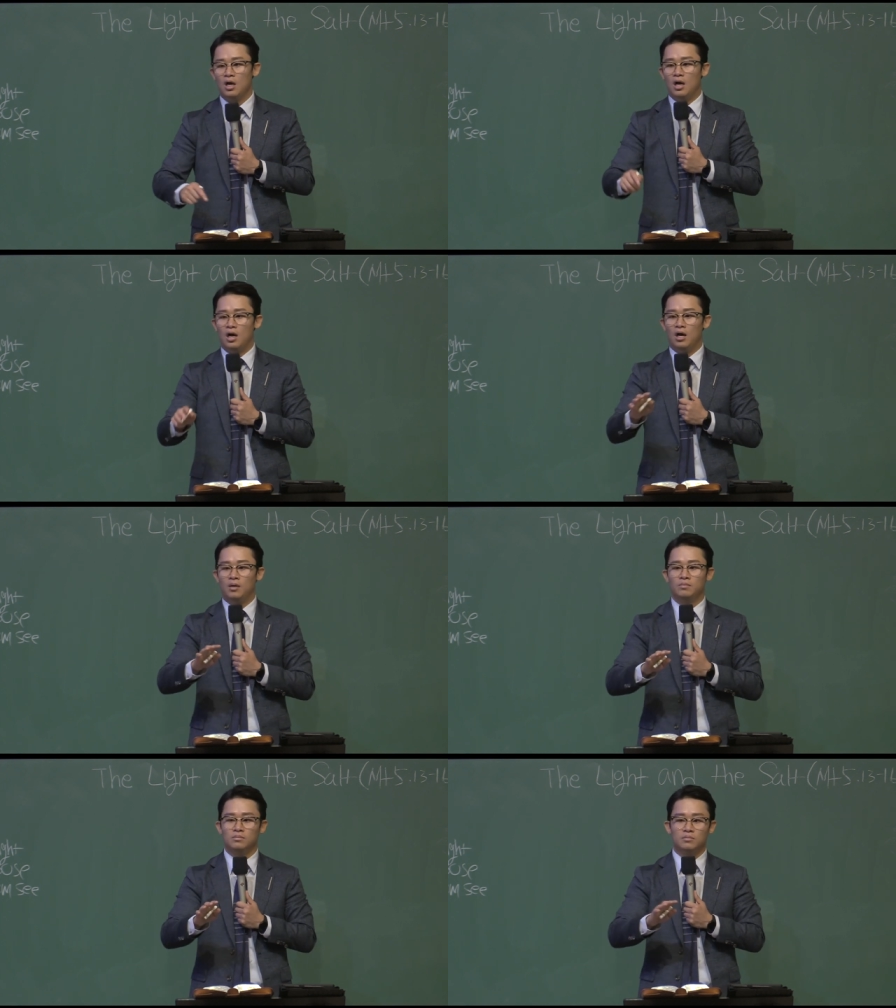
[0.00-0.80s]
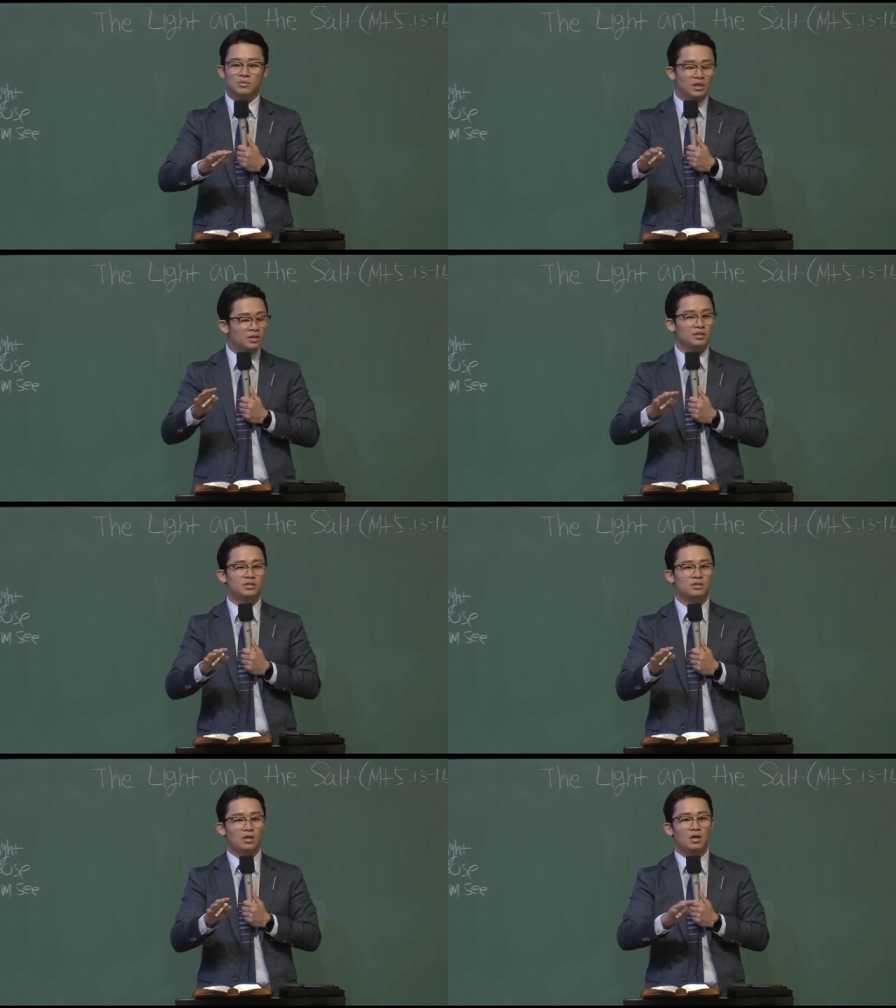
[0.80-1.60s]
um, in
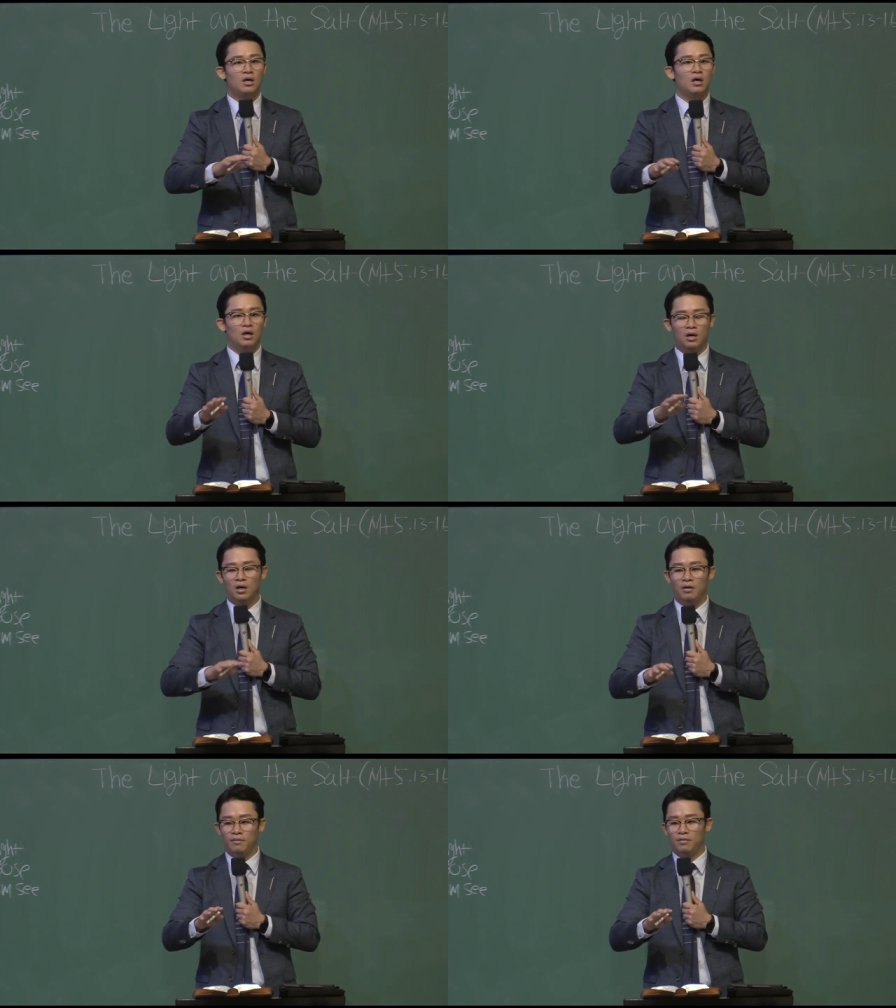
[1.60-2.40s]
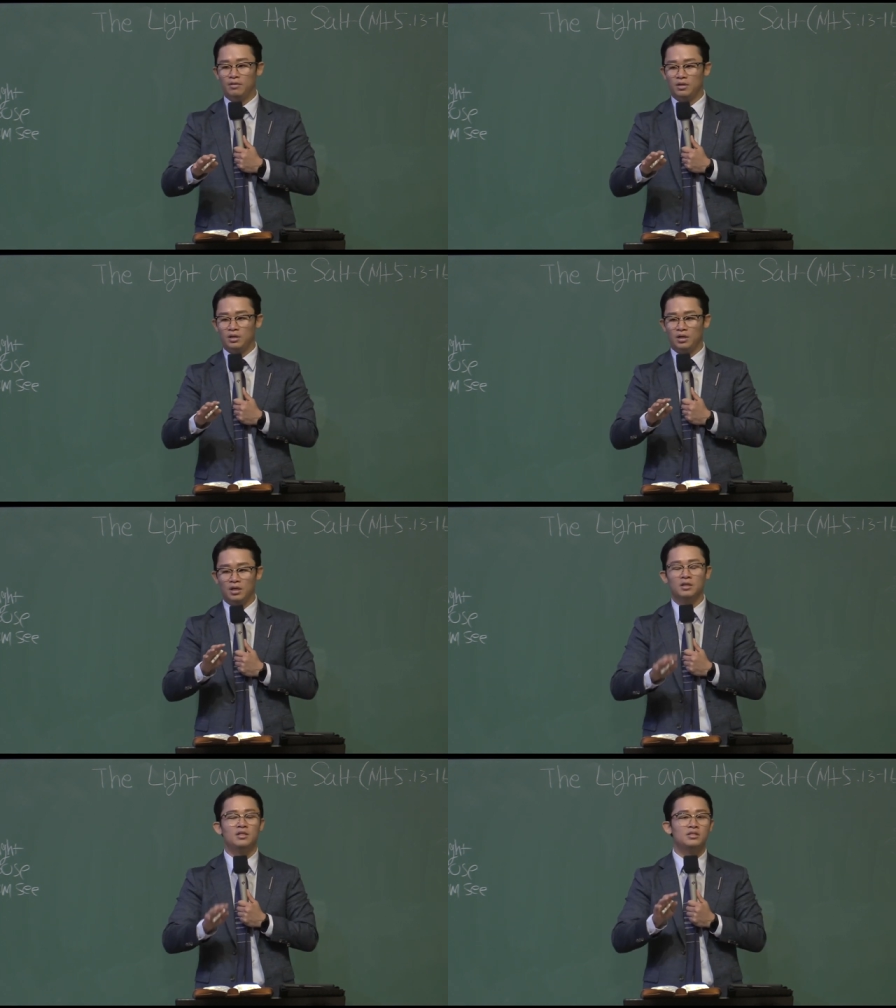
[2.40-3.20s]
this, uh,
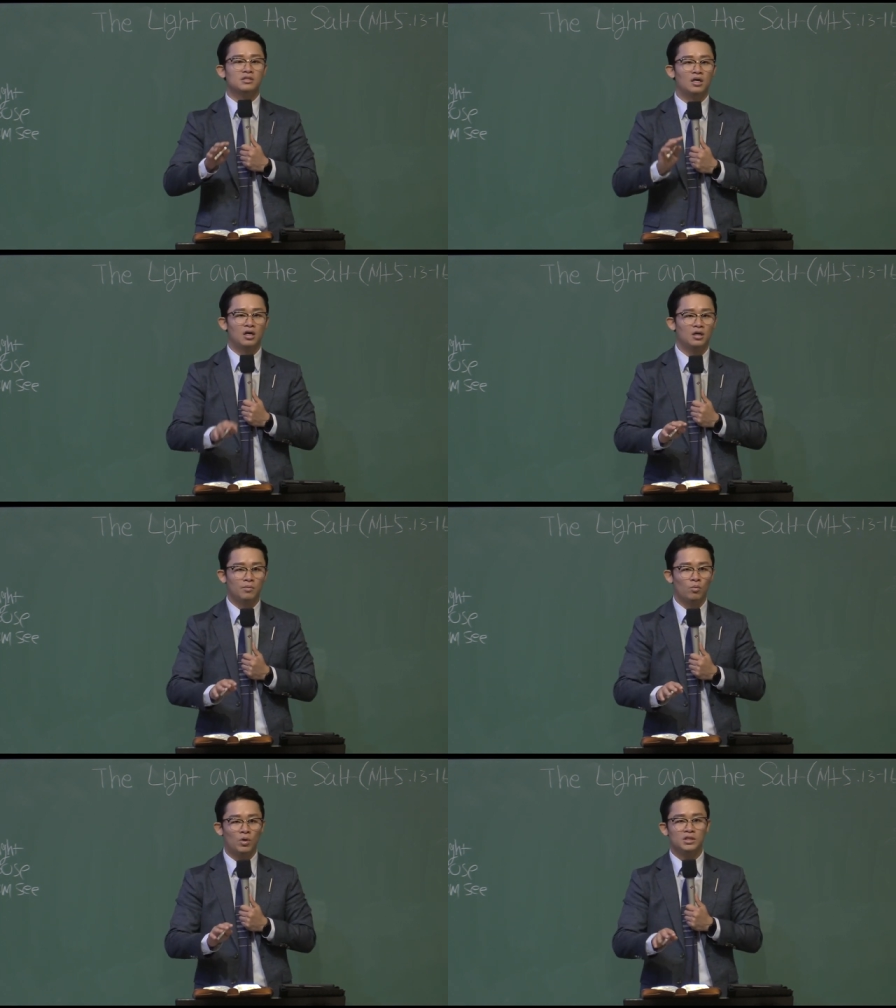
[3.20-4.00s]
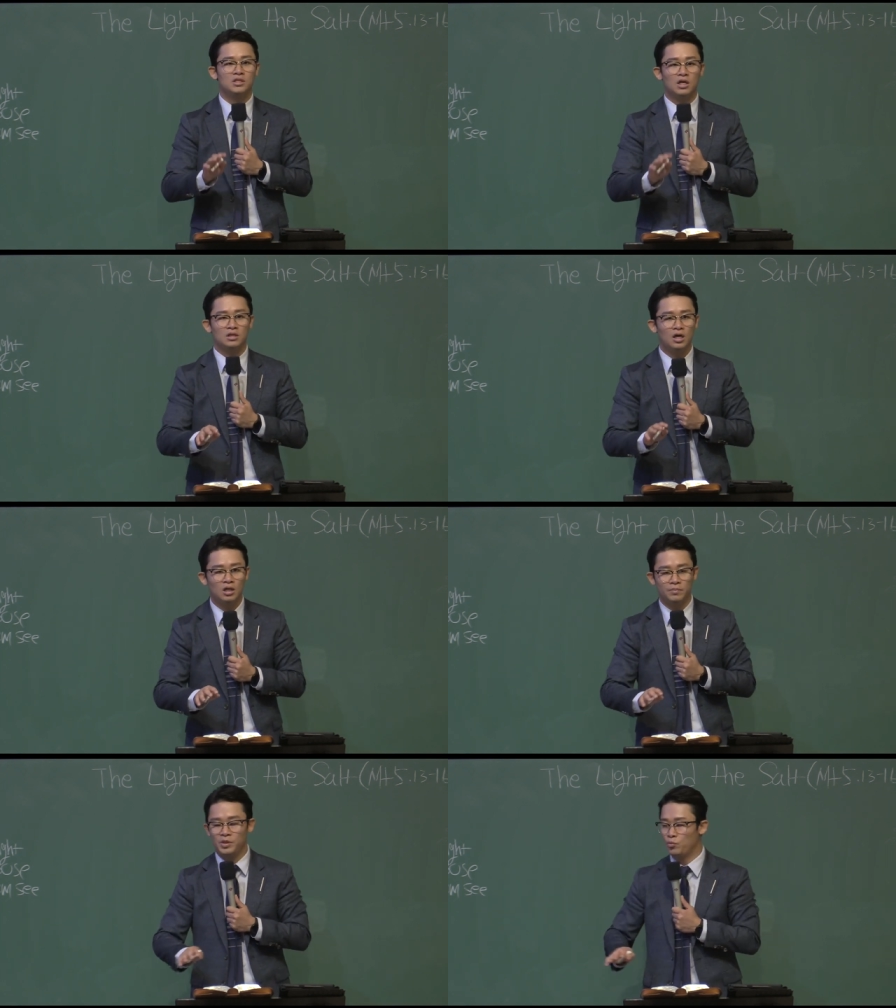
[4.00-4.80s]
in this time? What is God
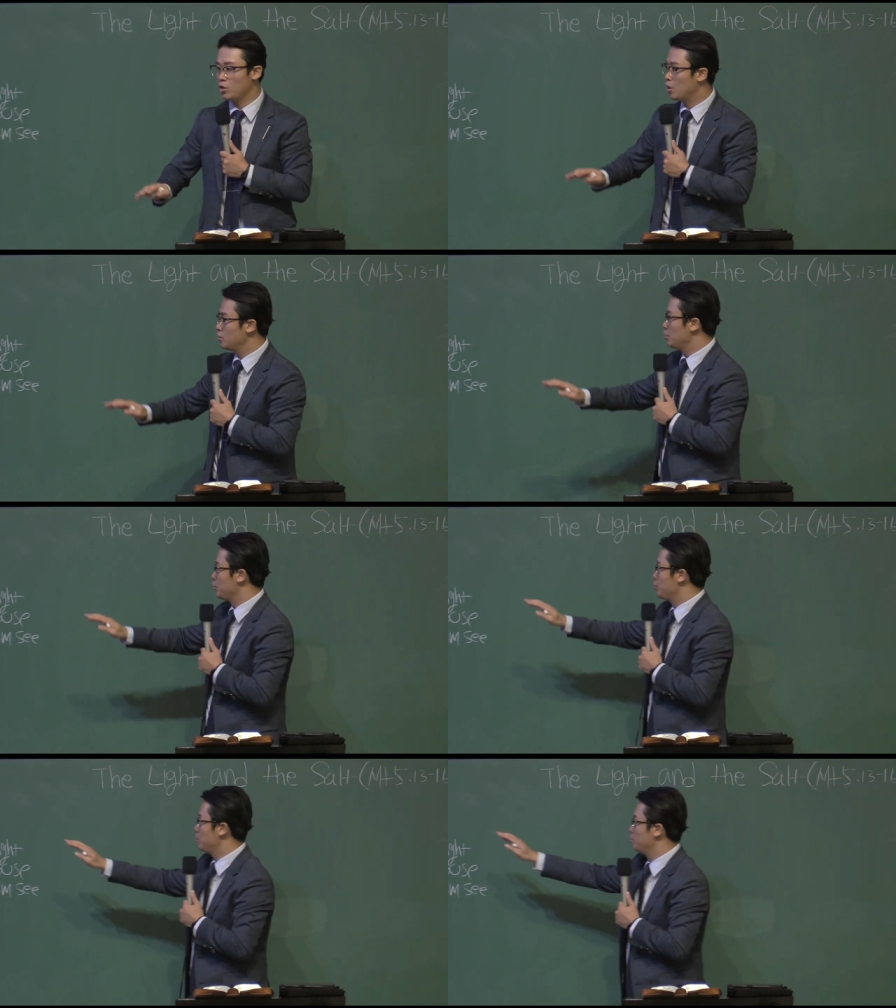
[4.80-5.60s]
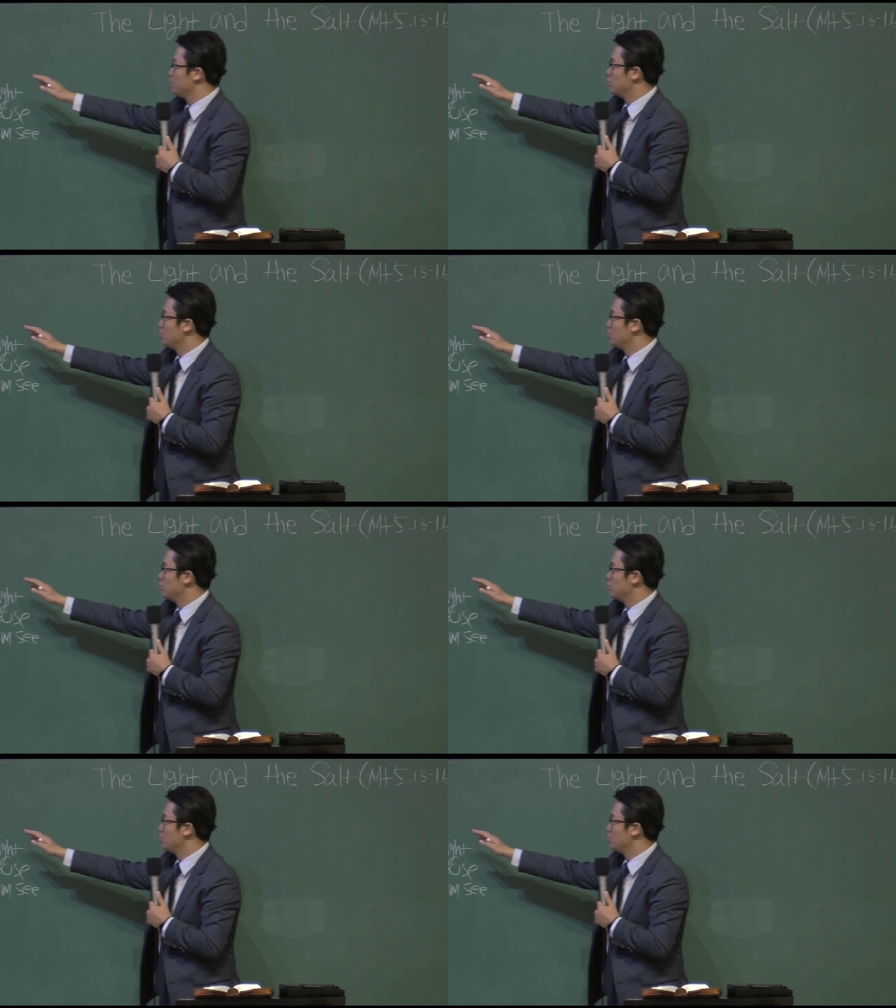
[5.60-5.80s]
telling me regarding you?